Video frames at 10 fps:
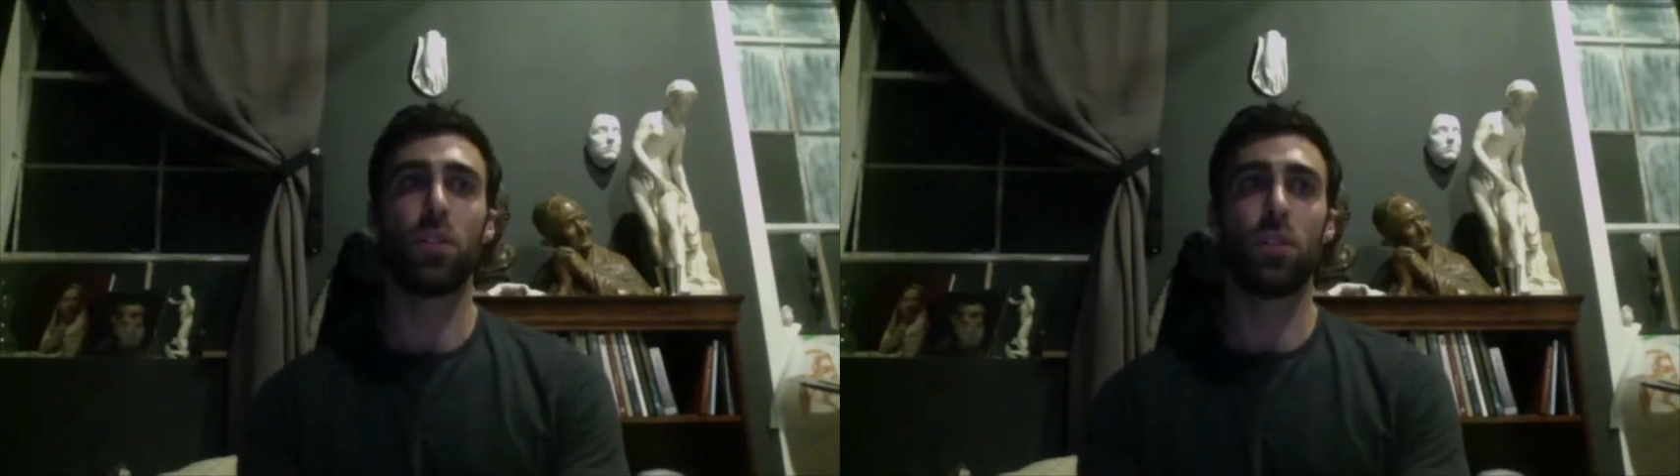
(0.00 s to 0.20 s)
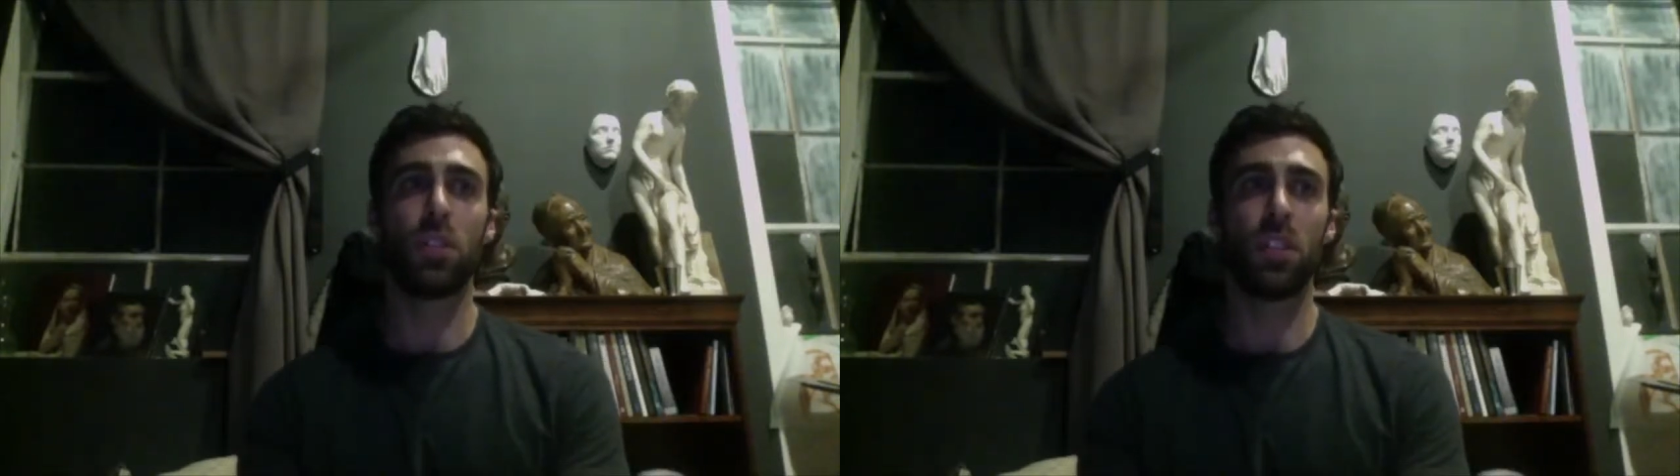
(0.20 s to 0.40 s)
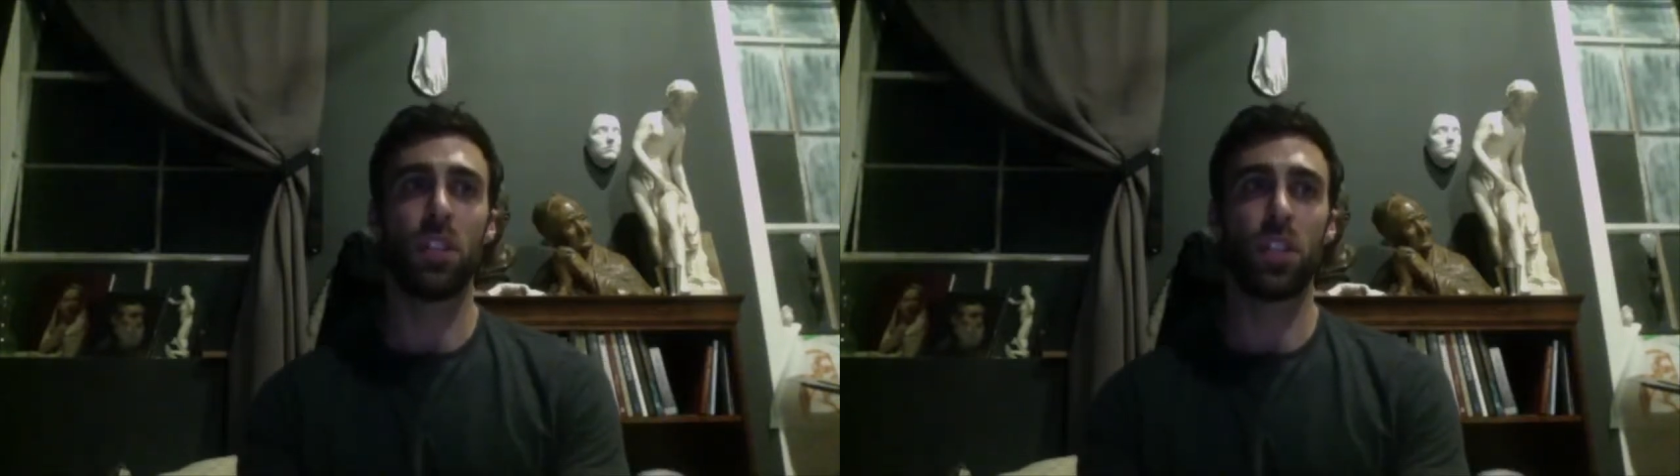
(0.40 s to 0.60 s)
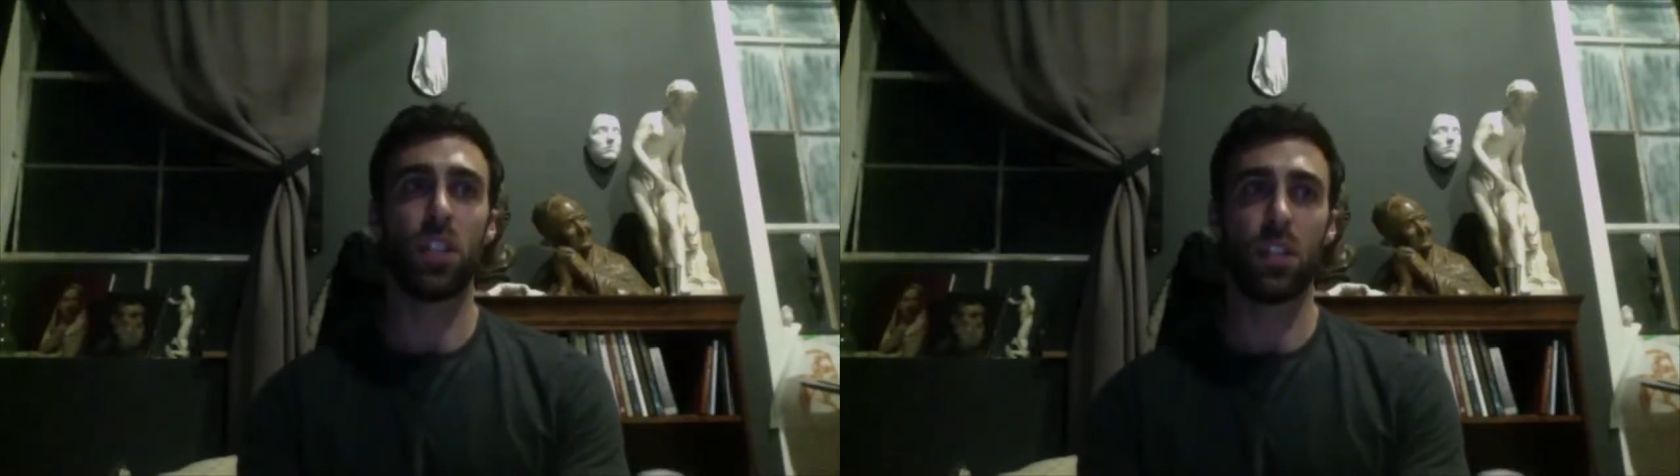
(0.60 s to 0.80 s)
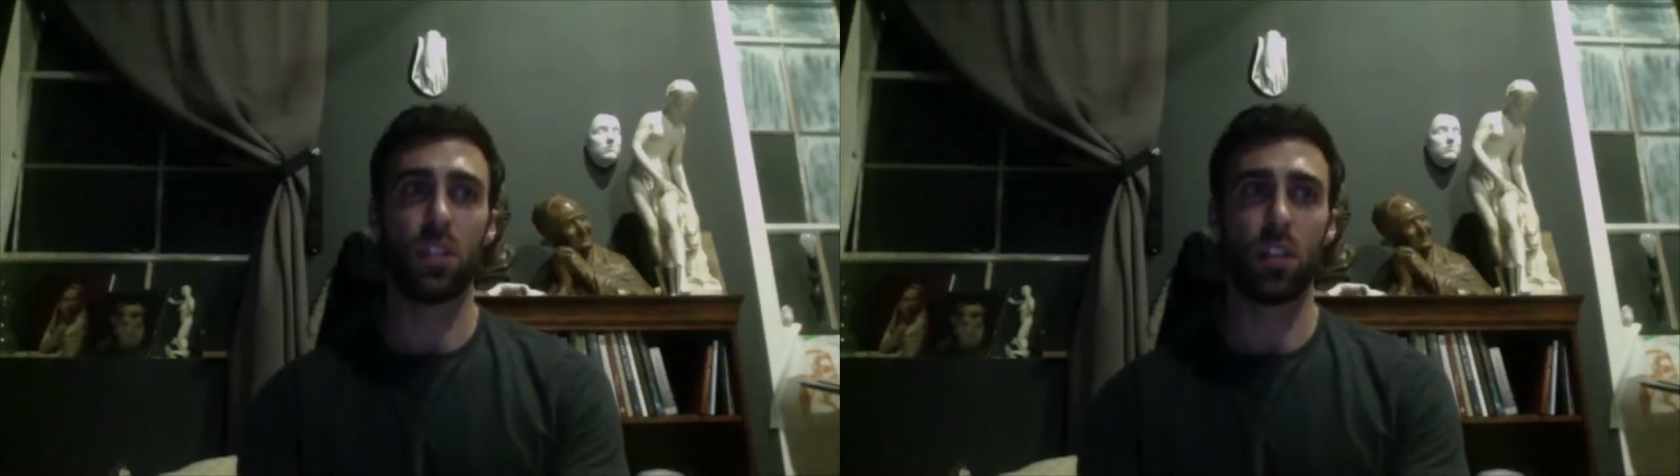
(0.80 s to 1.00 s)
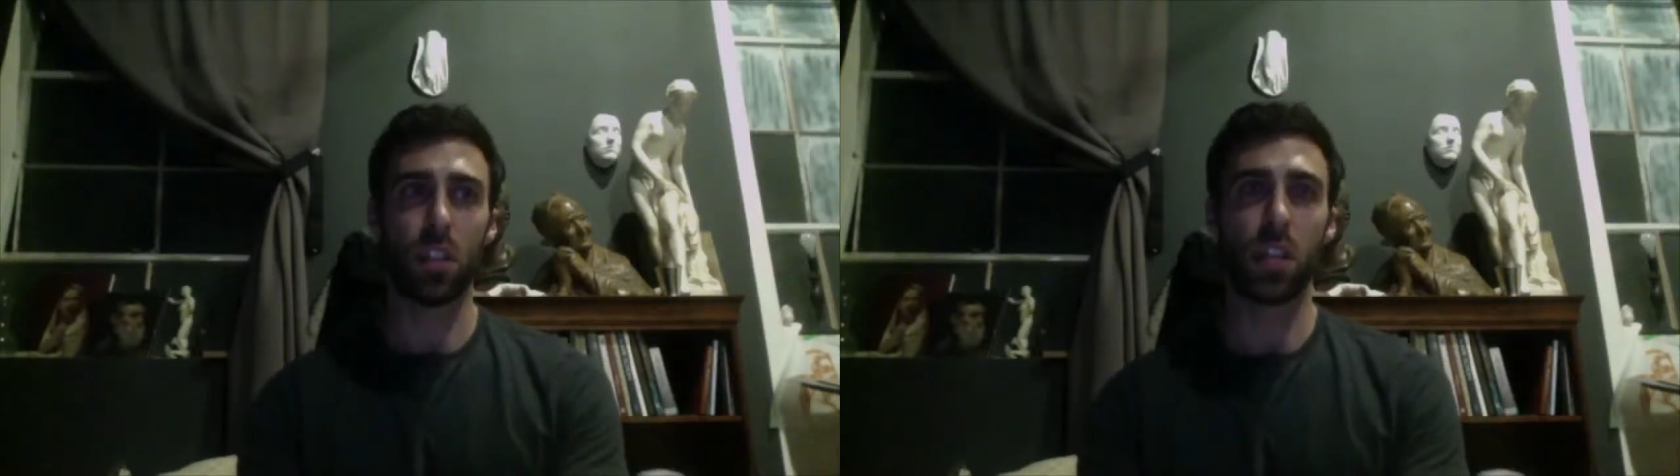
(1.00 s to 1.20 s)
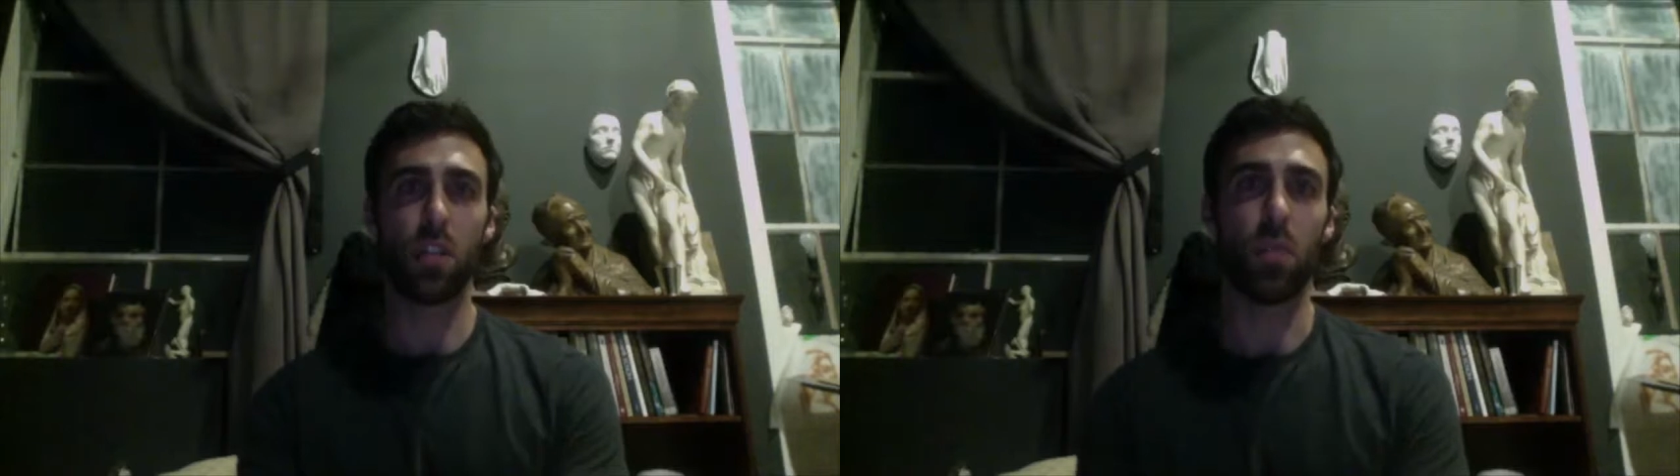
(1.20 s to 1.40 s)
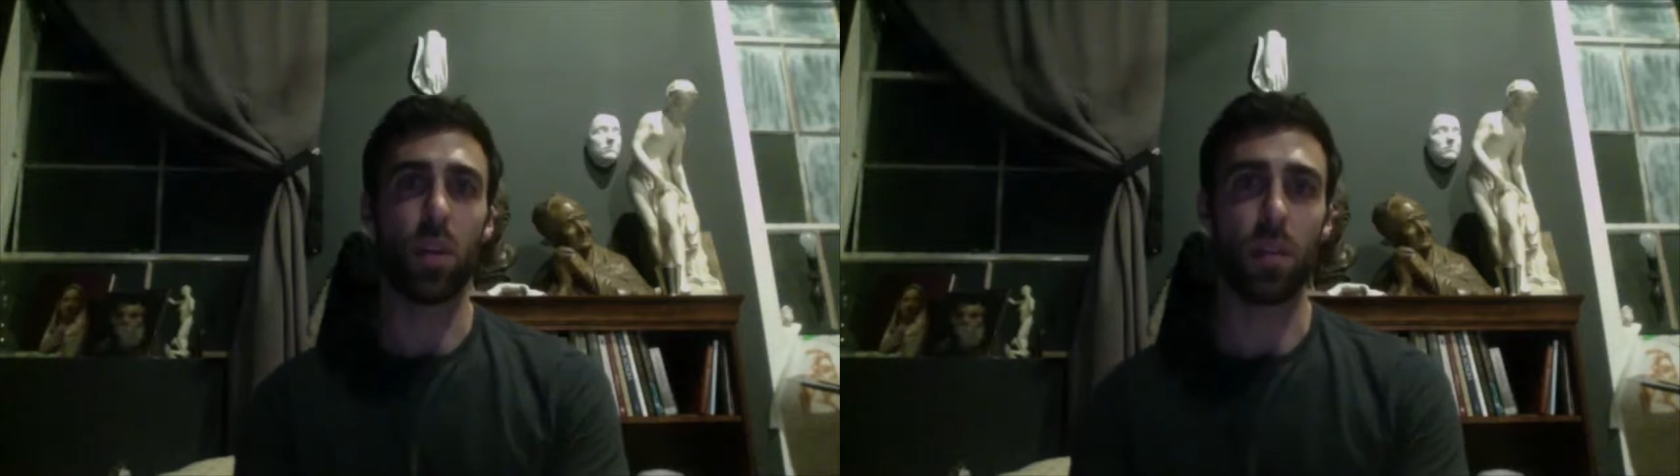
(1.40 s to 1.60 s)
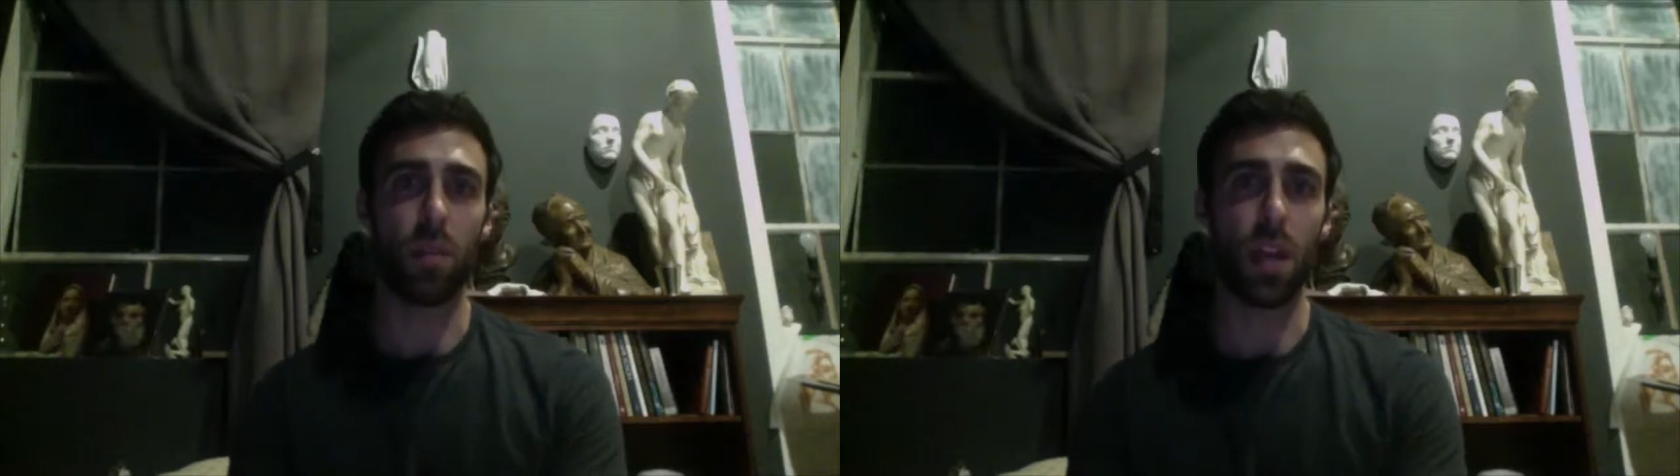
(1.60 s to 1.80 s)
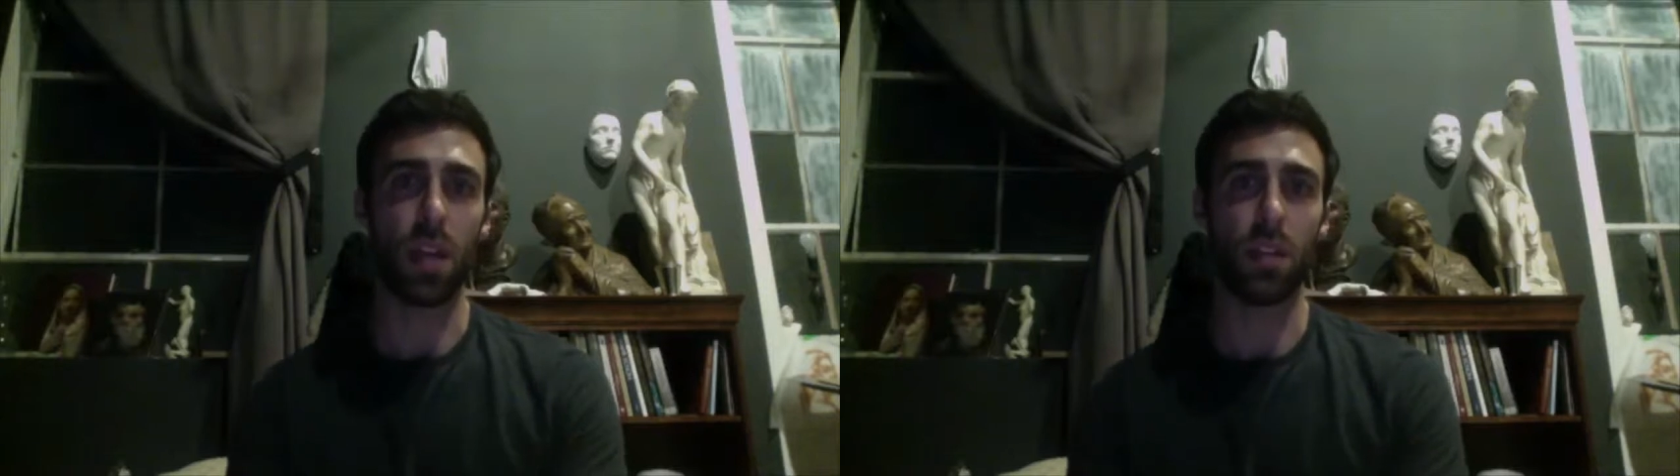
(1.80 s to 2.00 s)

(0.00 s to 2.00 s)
decisions are still being made.